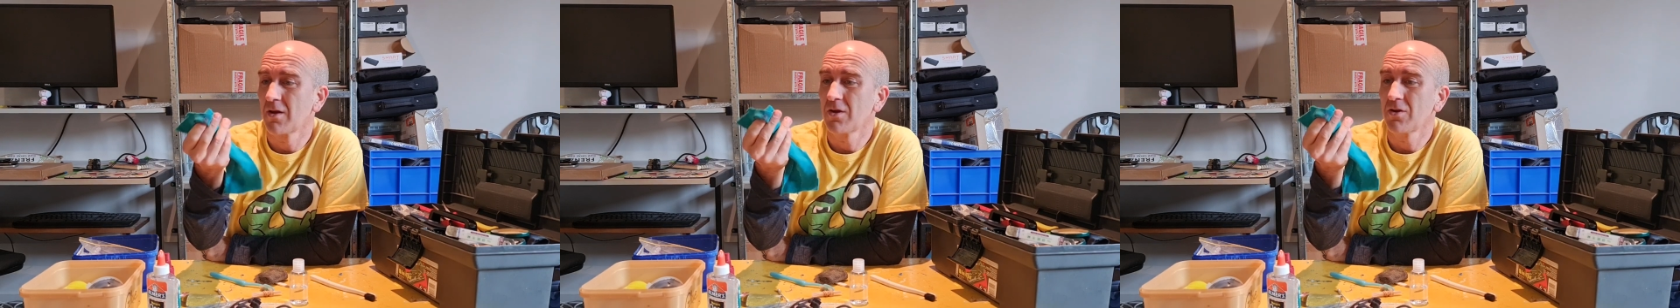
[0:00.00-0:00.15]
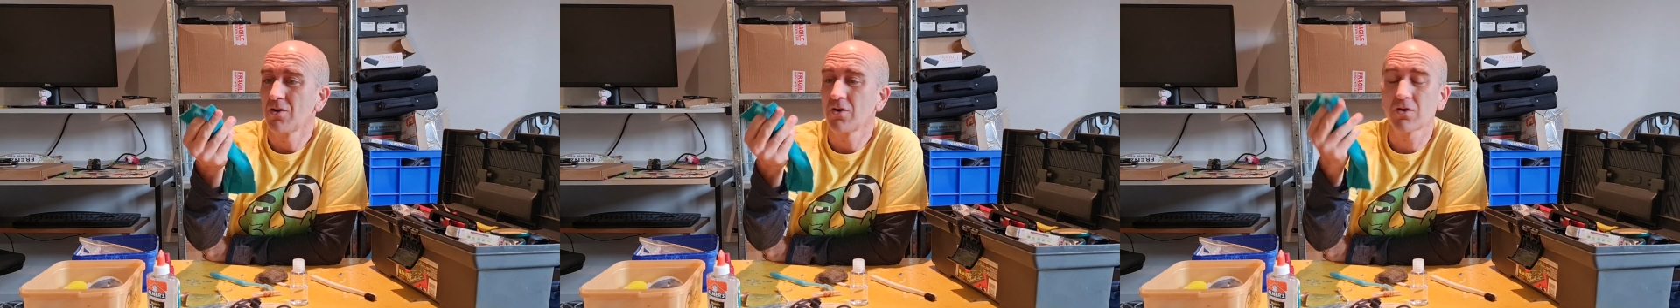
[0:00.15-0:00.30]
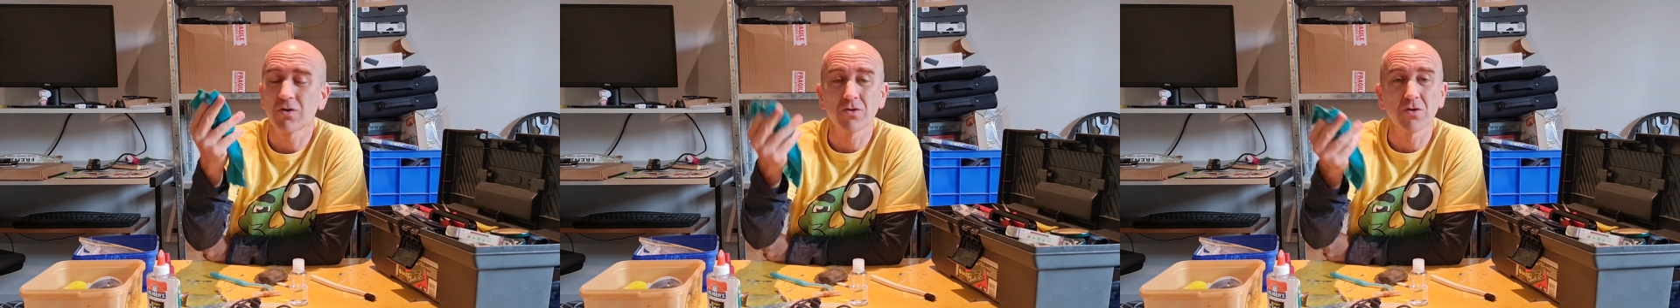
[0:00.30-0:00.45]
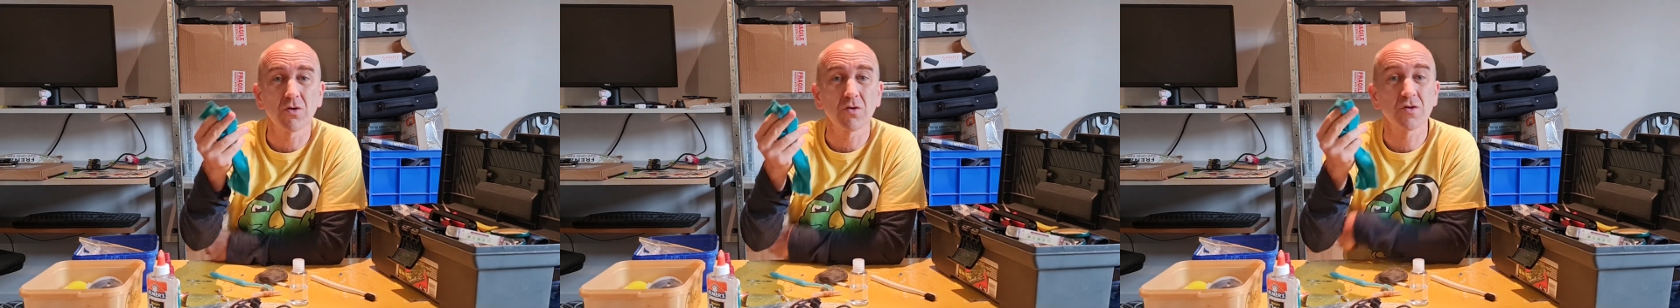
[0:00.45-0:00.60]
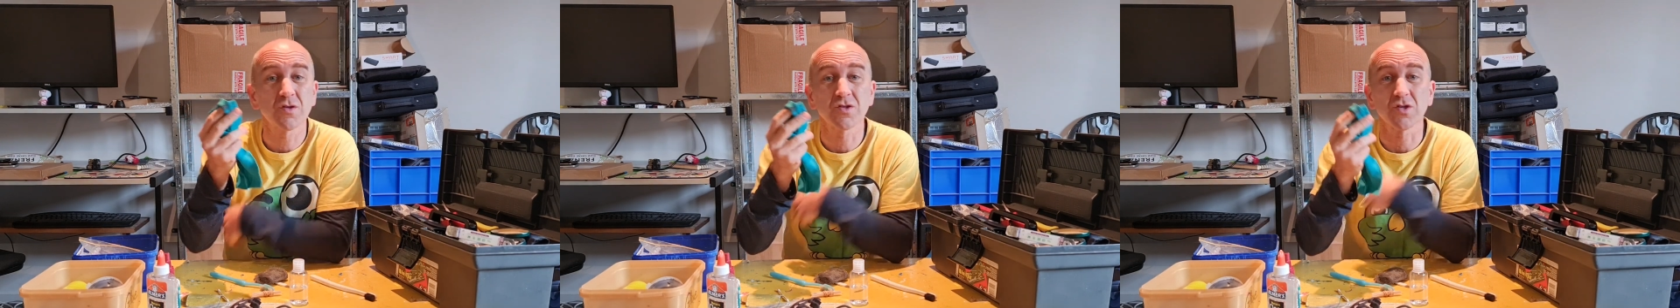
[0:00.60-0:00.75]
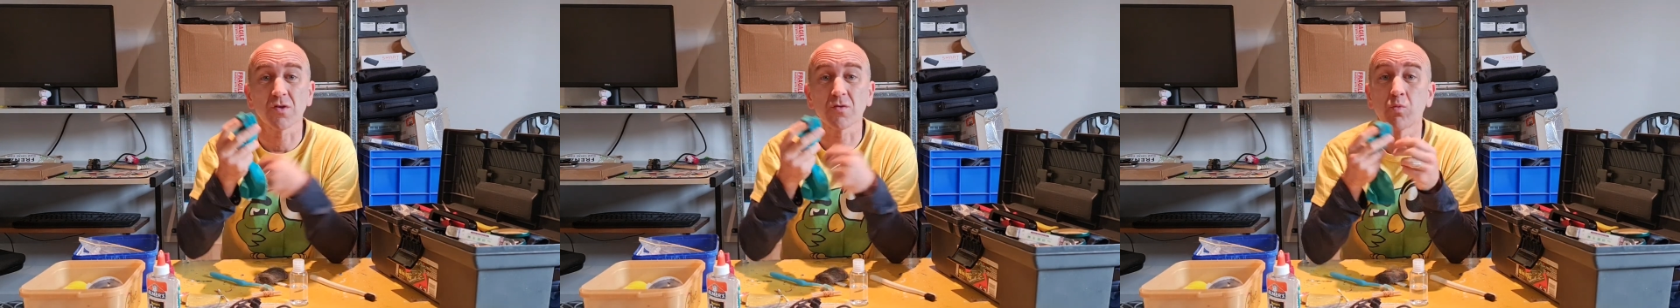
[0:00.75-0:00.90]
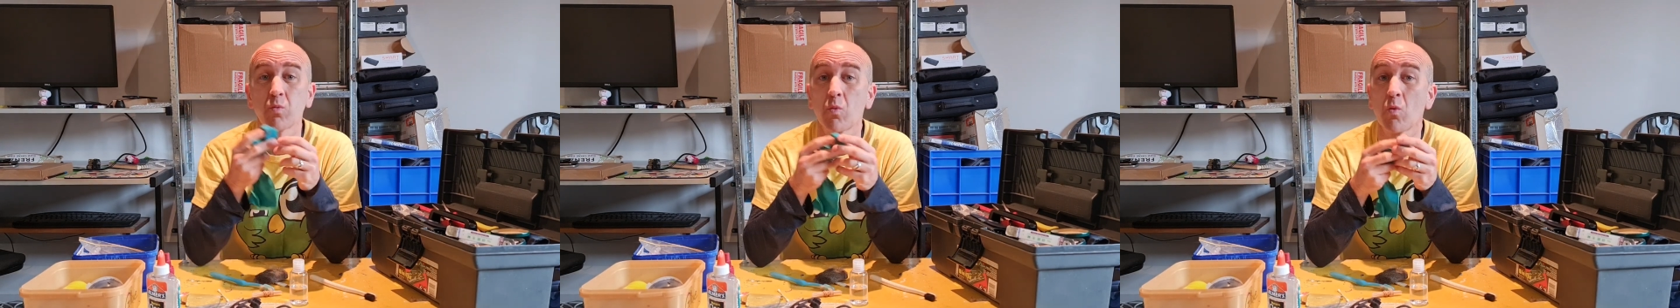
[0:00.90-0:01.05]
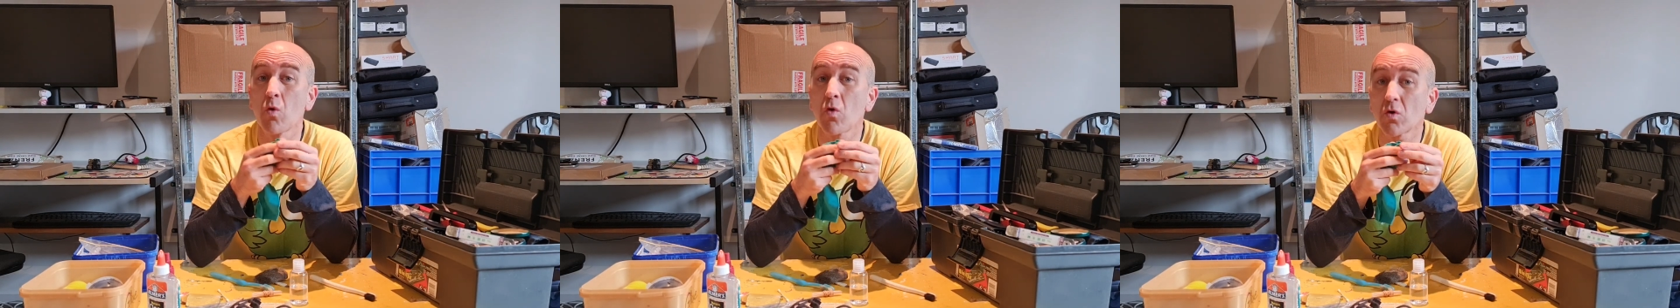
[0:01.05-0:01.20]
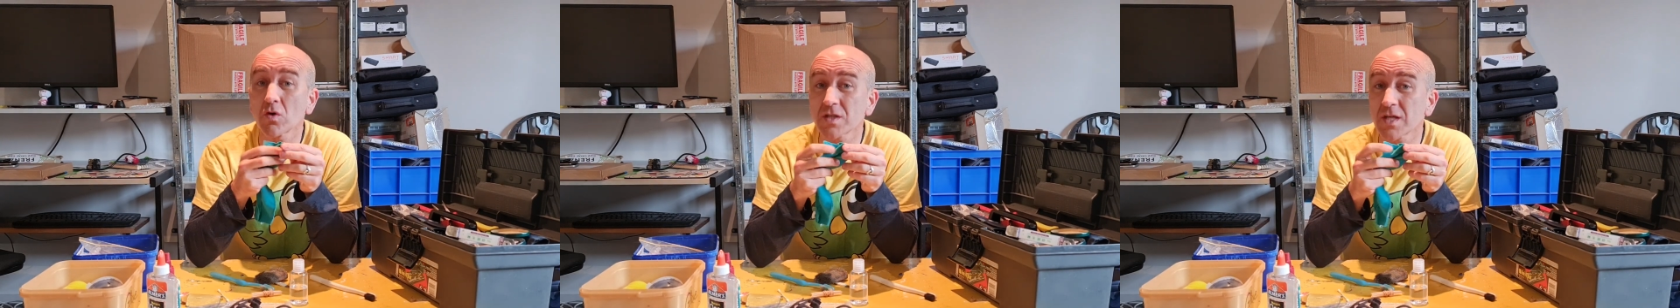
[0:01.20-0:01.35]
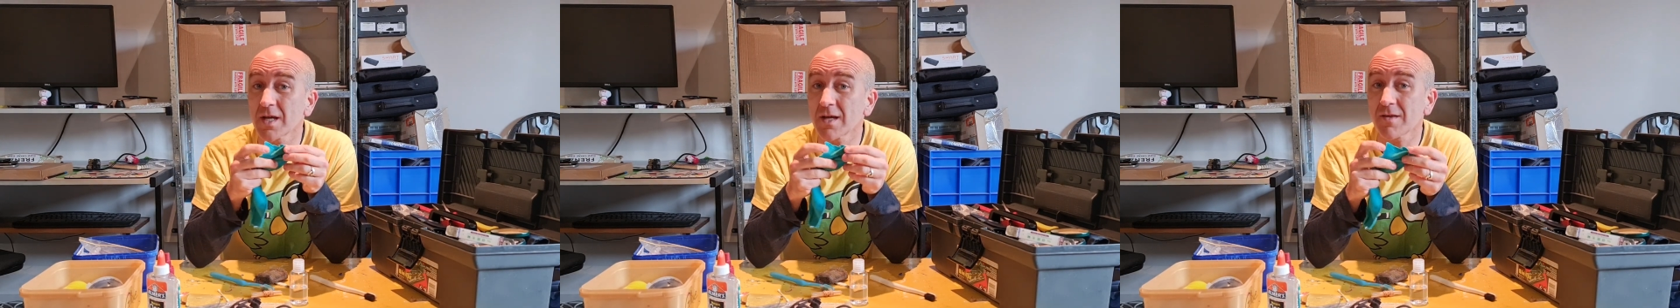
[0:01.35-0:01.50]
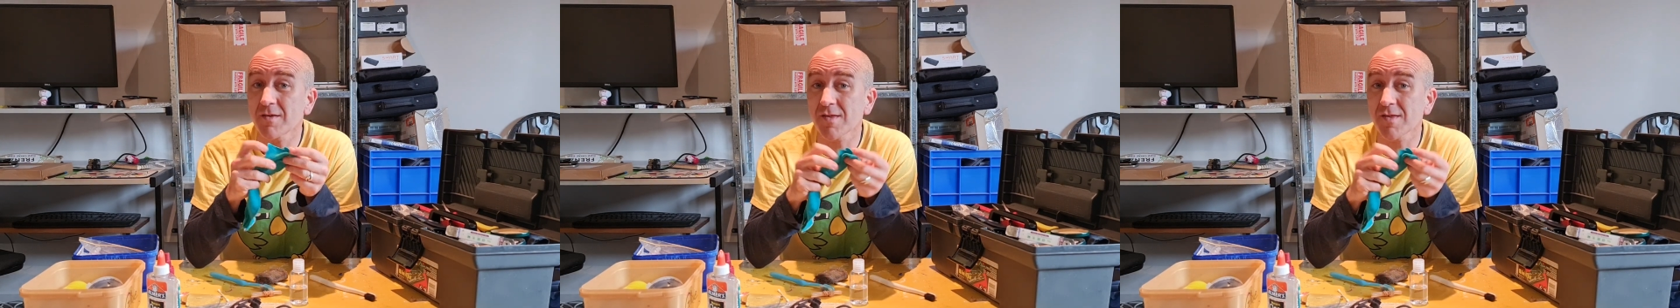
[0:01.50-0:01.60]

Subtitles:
You can use just water